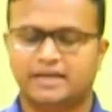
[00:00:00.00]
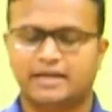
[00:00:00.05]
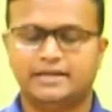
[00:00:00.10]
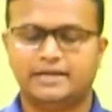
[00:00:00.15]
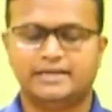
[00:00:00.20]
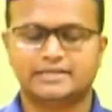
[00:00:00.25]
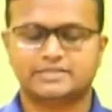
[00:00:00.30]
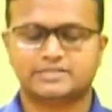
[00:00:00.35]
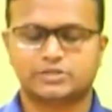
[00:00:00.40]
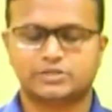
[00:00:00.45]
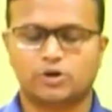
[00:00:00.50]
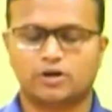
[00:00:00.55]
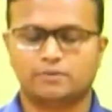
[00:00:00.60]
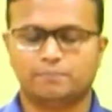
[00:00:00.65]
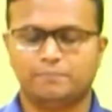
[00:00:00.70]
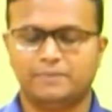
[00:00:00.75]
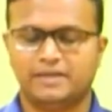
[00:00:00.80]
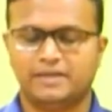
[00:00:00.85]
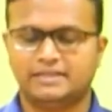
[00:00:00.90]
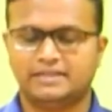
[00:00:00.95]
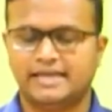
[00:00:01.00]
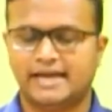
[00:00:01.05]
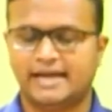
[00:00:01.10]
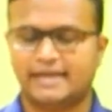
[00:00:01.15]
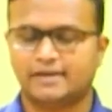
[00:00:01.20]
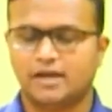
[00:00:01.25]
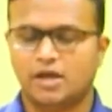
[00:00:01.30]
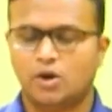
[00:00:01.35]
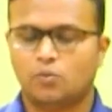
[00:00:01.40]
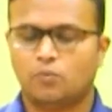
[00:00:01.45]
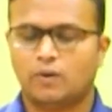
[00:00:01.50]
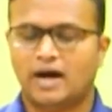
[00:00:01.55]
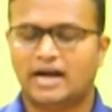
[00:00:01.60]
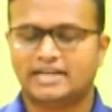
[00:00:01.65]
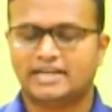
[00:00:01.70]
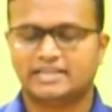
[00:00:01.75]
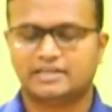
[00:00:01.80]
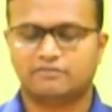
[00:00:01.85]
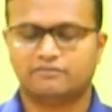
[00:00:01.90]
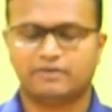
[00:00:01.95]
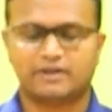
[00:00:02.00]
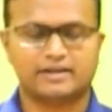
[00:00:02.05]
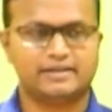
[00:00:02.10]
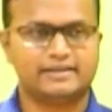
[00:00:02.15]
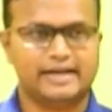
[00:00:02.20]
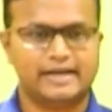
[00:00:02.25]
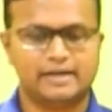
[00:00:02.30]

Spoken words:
It does not mean that whatever